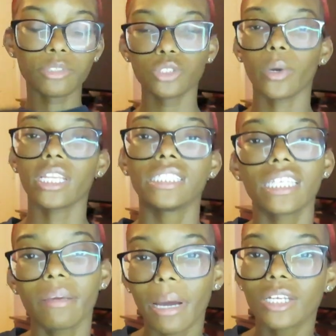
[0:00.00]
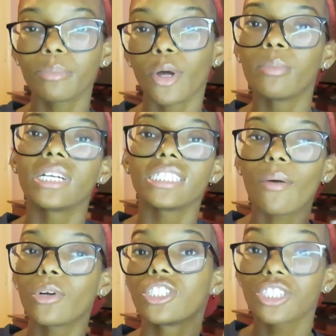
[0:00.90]
I'm just waiting to get my diploma because
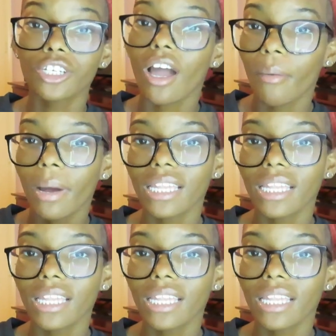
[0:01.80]
I want to show y'all